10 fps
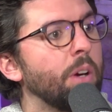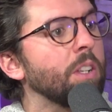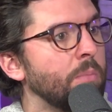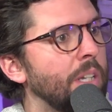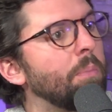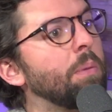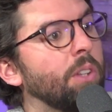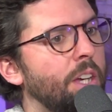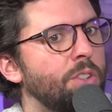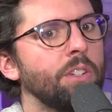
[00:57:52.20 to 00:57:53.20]

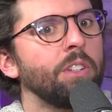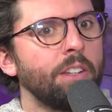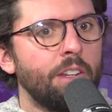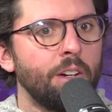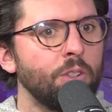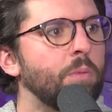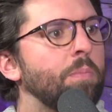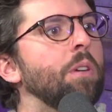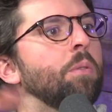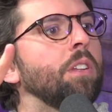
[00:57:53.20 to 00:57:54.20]
manipulation that they're
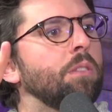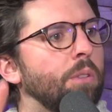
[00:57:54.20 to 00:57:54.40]
spewing through the